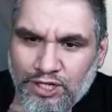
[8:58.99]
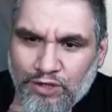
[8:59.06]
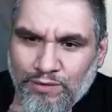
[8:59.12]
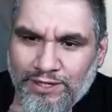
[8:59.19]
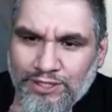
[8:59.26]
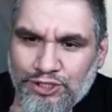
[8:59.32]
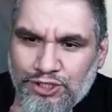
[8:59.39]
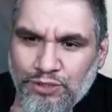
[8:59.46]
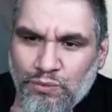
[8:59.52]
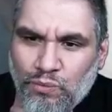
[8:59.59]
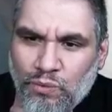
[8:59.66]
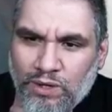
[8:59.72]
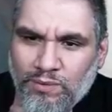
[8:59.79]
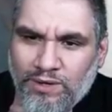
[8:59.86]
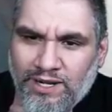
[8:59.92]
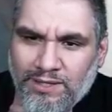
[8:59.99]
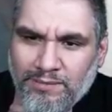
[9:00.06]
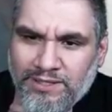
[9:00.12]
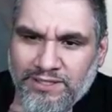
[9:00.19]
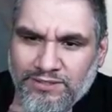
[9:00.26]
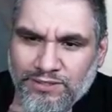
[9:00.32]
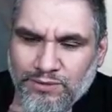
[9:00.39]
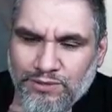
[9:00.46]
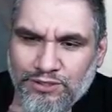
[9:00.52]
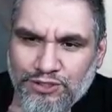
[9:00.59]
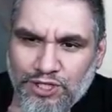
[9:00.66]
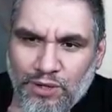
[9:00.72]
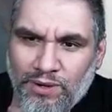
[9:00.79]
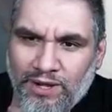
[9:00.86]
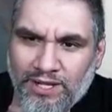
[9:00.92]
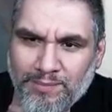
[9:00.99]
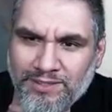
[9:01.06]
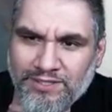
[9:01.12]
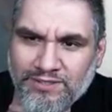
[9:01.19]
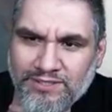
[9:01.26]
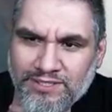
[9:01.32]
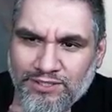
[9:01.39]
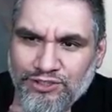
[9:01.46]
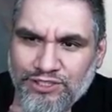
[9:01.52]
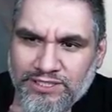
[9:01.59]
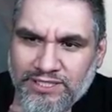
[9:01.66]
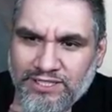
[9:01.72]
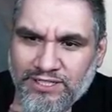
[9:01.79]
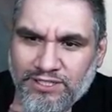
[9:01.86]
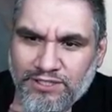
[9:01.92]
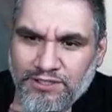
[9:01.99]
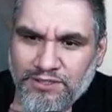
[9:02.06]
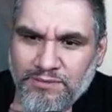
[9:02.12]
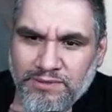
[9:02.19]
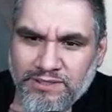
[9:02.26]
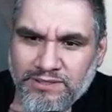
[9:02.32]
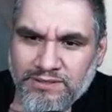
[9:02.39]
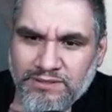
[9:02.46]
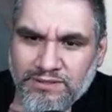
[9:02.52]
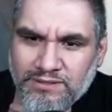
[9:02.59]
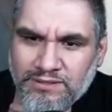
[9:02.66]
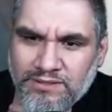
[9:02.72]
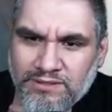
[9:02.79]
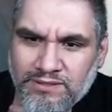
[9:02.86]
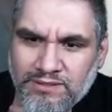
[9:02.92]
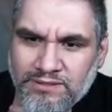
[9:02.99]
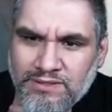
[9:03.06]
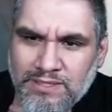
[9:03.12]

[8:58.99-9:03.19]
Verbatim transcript: Create two one-one elementals, and there's no elemental synergies in the cube. Right.